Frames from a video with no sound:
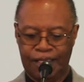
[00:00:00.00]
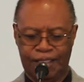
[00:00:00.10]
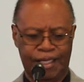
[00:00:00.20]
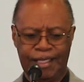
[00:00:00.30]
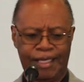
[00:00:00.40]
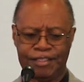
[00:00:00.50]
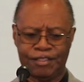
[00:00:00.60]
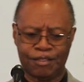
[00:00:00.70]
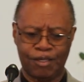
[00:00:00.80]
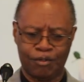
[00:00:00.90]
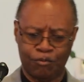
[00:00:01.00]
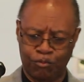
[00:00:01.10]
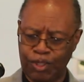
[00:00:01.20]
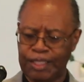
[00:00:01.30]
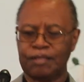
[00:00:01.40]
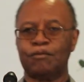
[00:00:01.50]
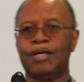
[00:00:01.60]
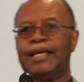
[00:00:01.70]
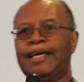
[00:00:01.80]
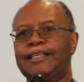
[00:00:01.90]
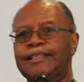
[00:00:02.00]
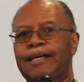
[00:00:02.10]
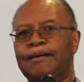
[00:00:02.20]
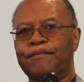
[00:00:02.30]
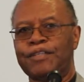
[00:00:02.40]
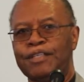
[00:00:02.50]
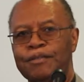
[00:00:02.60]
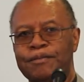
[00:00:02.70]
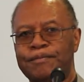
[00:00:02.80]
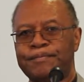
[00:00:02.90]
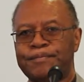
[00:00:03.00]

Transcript: Dad asked you the question, what, what had he done for you?